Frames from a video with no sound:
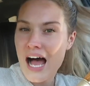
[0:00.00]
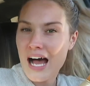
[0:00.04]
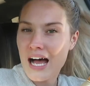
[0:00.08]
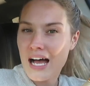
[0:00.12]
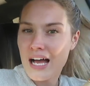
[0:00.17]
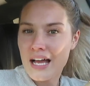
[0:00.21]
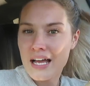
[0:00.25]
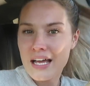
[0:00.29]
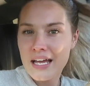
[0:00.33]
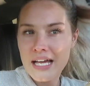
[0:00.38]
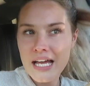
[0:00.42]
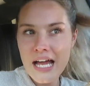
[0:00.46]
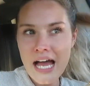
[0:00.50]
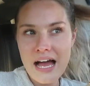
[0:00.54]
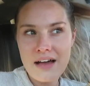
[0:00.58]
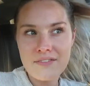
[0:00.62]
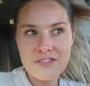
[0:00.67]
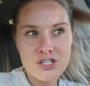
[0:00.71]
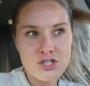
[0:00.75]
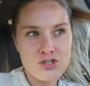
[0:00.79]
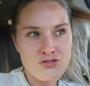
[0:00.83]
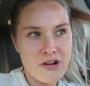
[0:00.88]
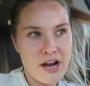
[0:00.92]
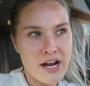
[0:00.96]
I
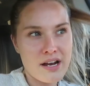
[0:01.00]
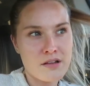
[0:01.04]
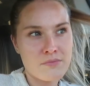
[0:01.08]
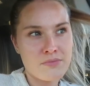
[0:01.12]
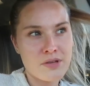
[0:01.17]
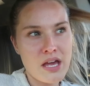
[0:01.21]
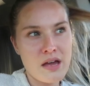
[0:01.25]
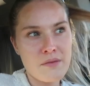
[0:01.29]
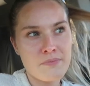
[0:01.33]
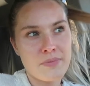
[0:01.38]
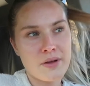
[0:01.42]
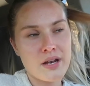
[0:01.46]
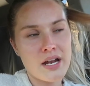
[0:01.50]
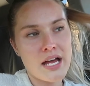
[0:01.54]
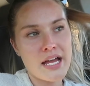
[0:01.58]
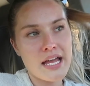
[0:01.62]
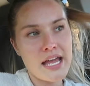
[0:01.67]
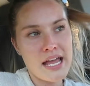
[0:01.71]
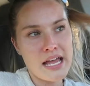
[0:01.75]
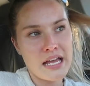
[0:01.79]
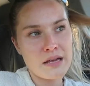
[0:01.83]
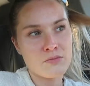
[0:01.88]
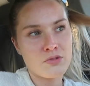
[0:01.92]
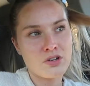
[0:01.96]
haven't dried up yet, but I
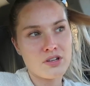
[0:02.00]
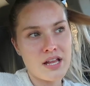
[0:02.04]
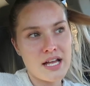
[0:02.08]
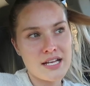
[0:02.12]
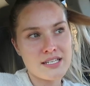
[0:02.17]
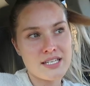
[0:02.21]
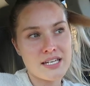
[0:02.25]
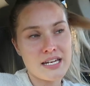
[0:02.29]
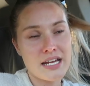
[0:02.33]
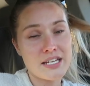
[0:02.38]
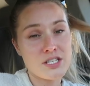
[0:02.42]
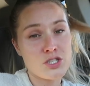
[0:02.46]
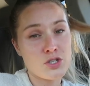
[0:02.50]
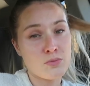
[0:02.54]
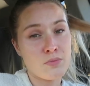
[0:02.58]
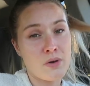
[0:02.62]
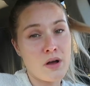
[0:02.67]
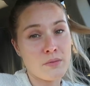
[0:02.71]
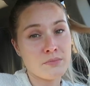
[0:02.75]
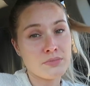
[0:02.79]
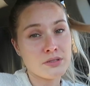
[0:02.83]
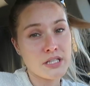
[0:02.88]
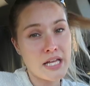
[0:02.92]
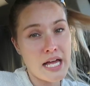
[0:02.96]
am realizing I do
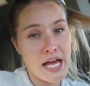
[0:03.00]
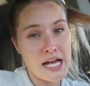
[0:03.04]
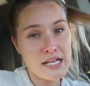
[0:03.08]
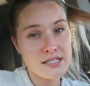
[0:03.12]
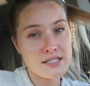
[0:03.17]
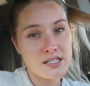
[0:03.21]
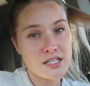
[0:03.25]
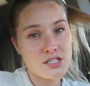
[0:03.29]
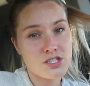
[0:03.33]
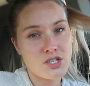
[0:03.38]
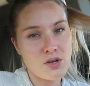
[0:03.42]
pump less.